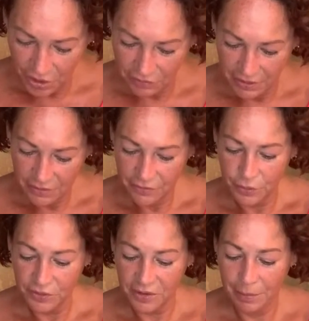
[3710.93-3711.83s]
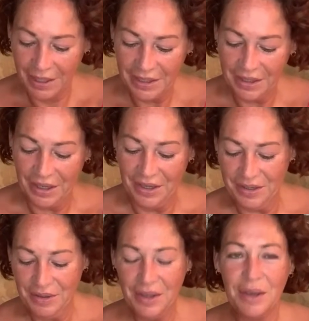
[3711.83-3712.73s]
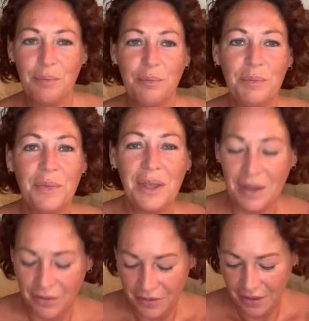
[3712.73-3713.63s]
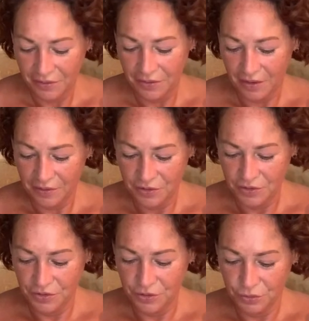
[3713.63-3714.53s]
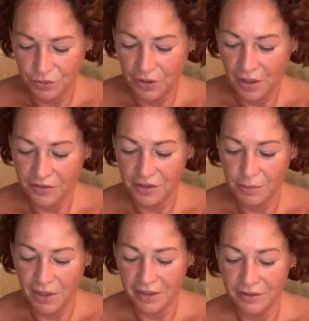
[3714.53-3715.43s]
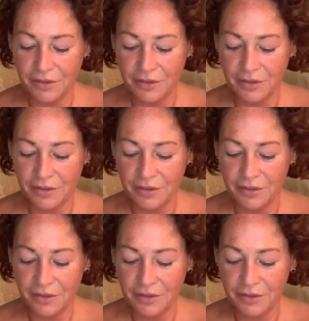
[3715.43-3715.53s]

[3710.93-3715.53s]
Corinne thought spanker. I think that's just your dirty mind,